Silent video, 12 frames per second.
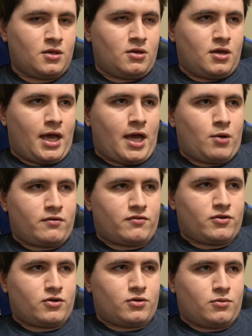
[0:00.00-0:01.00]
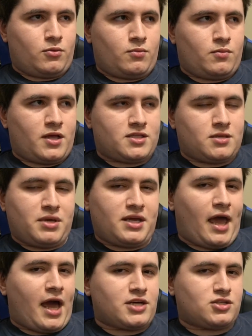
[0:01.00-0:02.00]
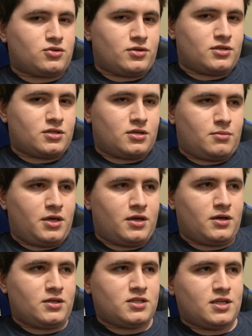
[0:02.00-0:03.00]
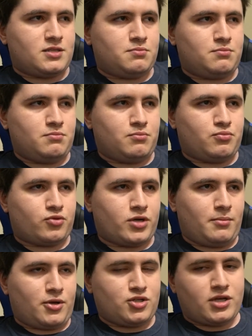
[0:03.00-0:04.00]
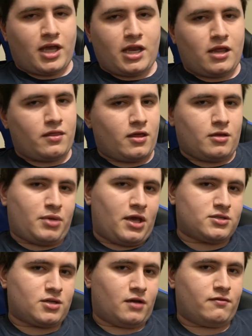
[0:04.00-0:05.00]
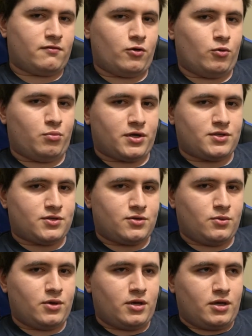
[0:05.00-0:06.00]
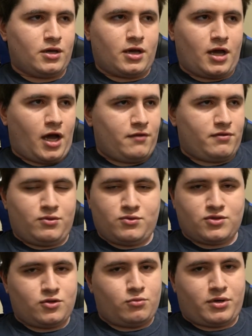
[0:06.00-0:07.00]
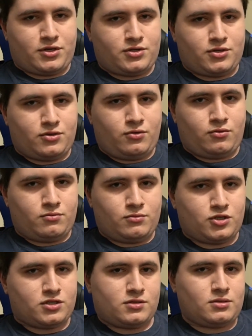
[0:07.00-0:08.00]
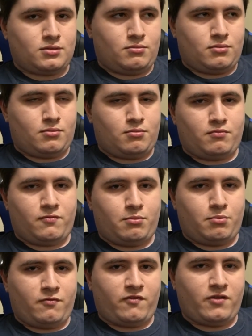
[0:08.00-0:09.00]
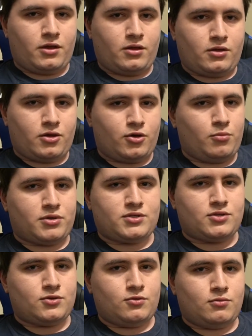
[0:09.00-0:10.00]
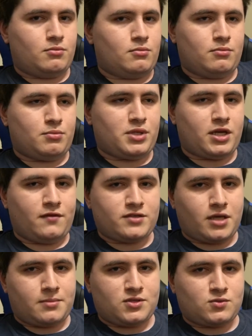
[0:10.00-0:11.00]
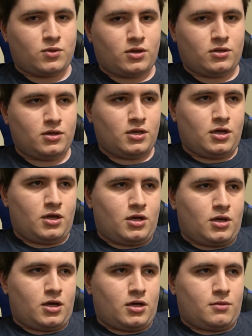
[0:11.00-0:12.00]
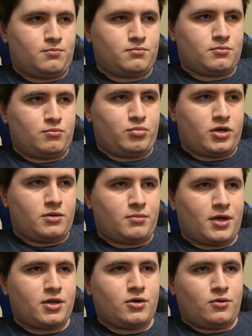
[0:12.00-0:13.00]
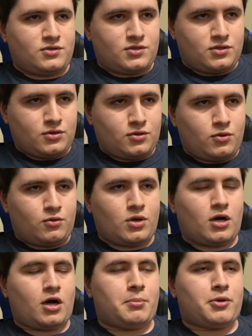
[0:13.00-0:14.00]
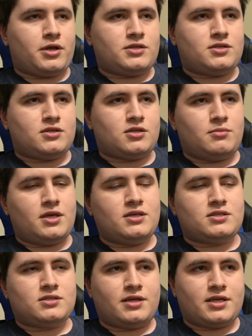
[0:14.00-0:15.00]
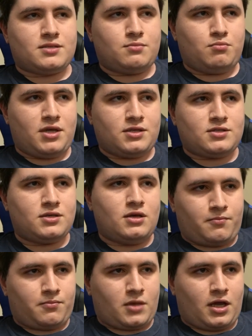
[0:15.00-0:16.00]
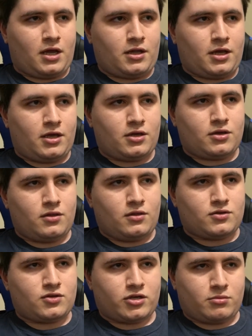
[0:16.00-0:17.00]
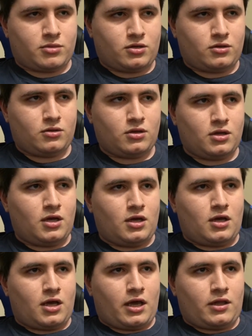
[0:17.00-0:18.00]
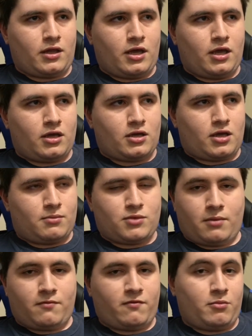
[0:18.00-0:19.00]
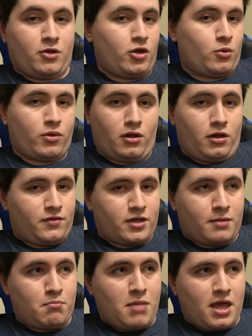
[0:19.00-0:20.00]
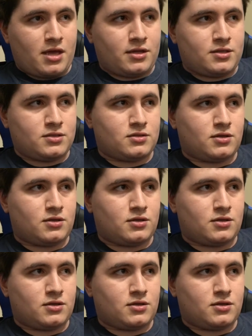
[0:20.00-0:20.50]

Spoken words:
However, that's a big asterisk because it's pretty much anything based off of Ubuntu. I've used Ubuntu, just vanilla Ubuntu, plenty of times as well. But my go-to operating system is Linux Mint. I like the terminal. I'm familiar with all of the commands.